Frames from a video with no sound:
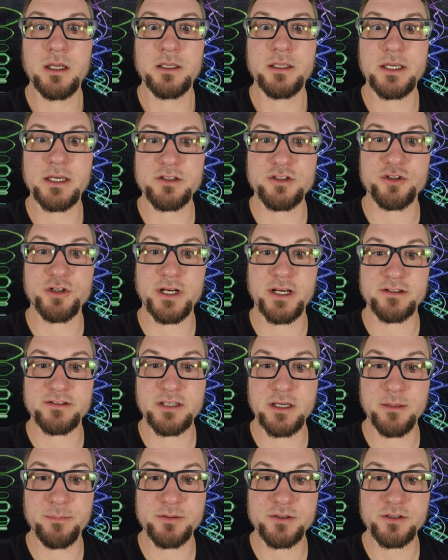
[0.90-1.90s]
Guest Tracks,
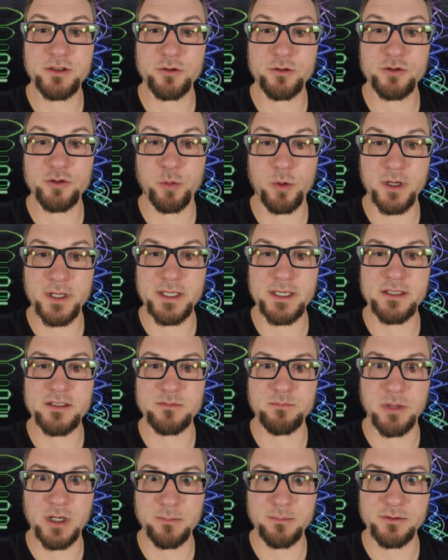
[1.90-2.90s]
episode 20
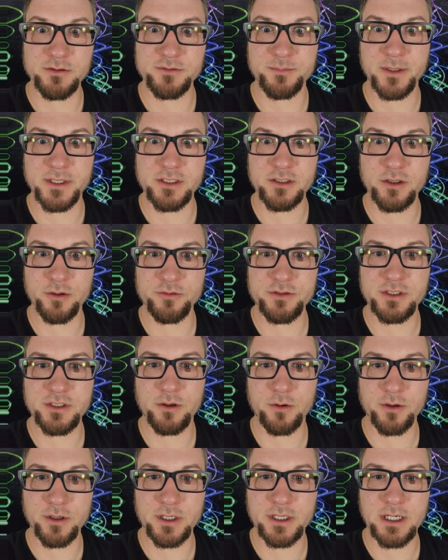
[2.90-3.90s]
is Bubbles by Yosi
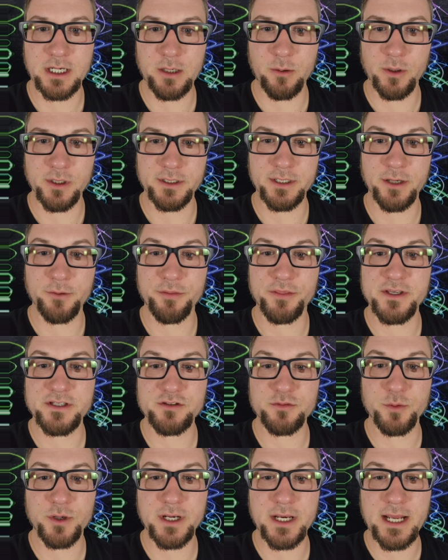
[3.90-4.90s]
Horikawa. Now,
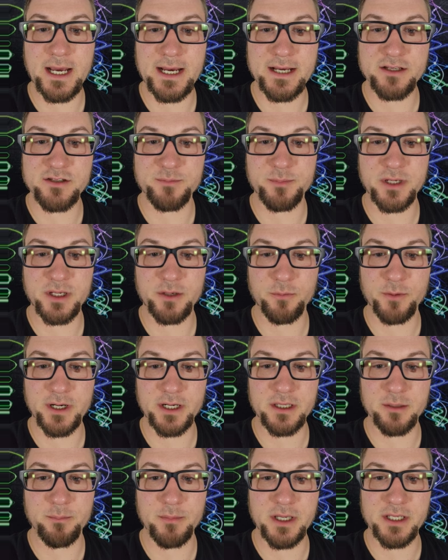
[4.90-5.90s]
this one has been
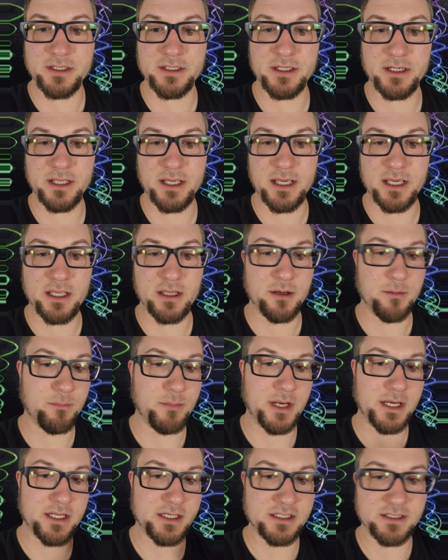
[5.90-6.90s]
recommended in
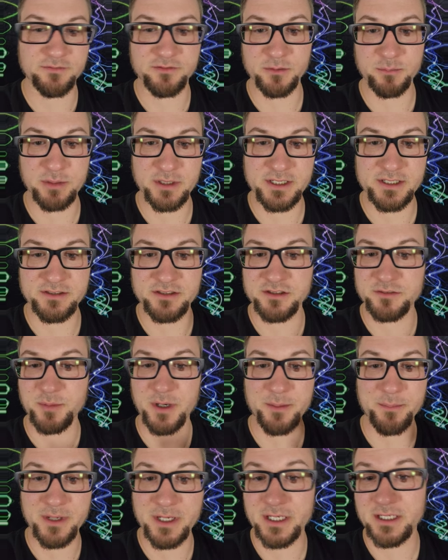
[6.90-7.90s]
many different places
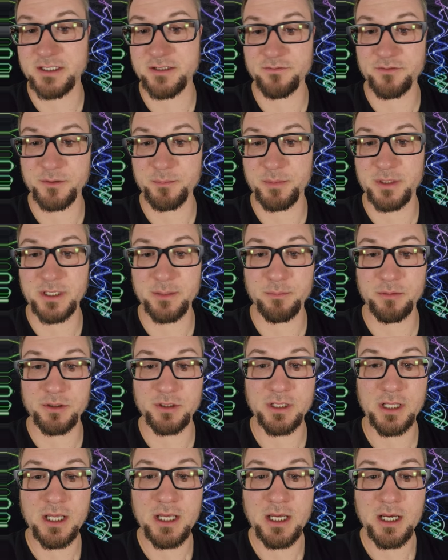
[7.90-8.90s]
by many different
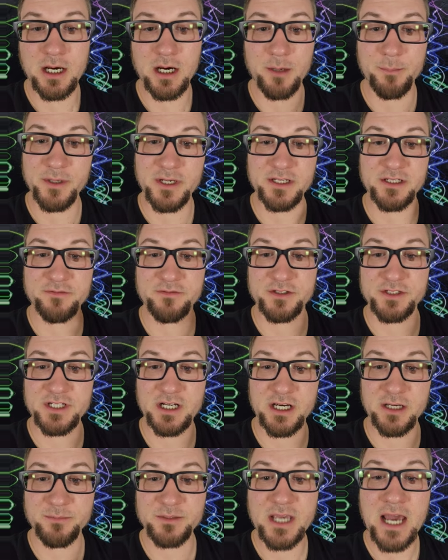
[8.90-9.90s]
people, uh, many different
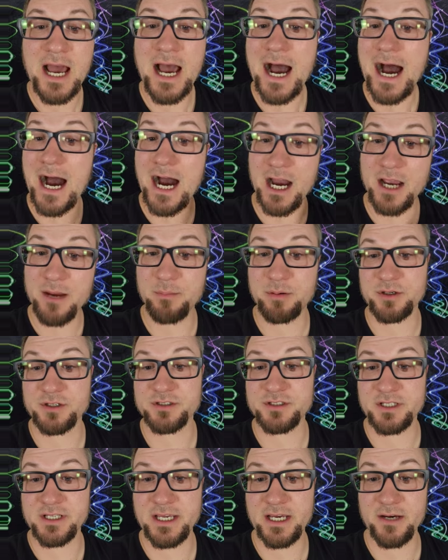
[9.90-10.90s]
times. I
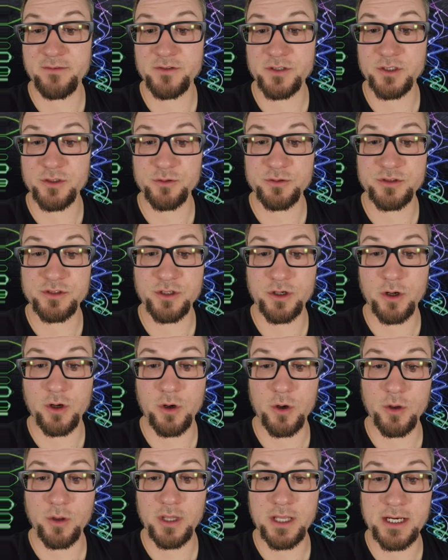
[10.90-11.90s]
personally haven't used it a
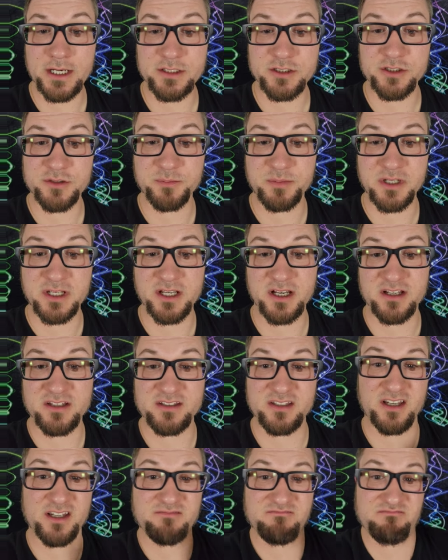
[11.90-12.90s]
whole lot just
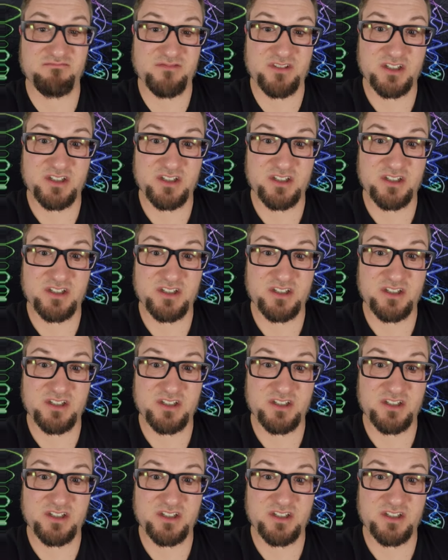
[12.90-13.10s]
because I,